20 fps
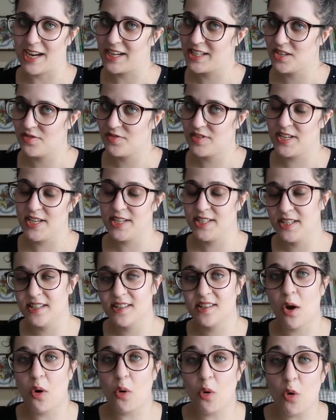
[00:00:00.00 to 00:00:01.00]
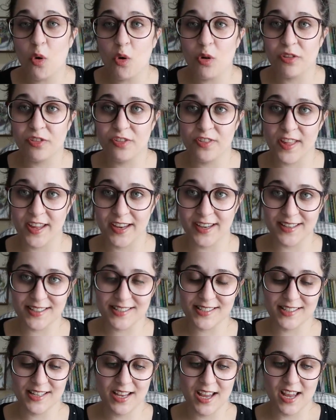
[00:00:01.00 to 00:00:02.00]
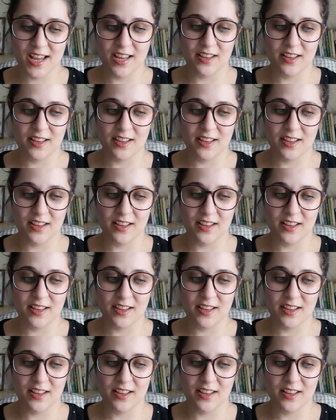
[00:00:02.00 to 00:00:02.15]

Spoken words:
activities. These are all things